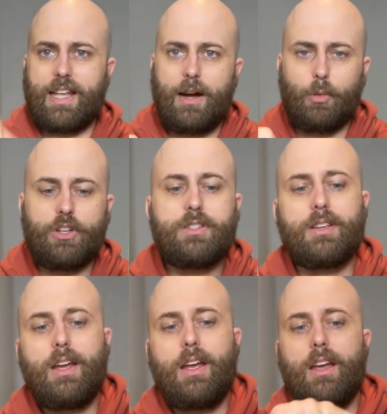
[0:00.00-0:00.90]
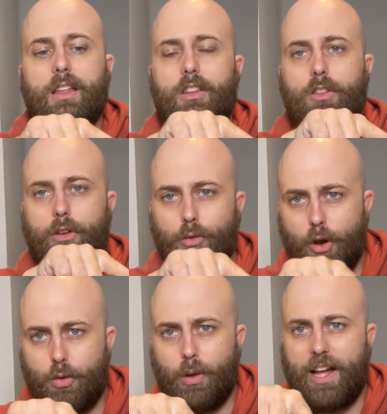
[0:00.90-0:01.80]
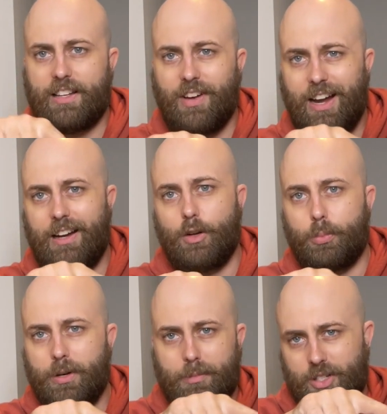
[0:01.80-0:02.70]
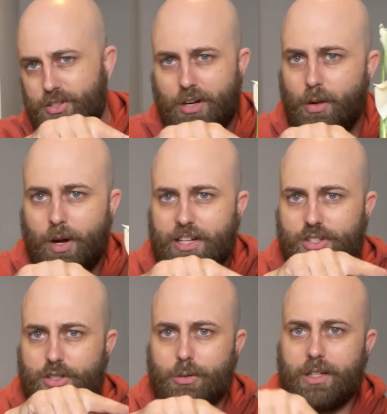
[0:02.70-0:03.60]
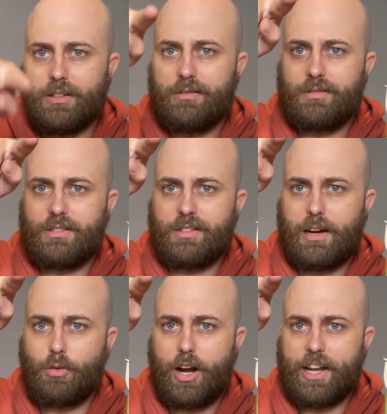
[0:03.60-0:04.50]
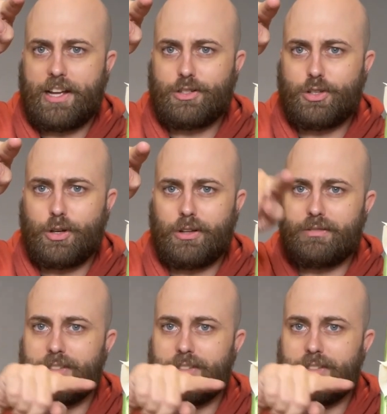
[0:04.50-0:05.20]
downwards, the growth will activate and it'll pretty much straight away just do a right-hand turn,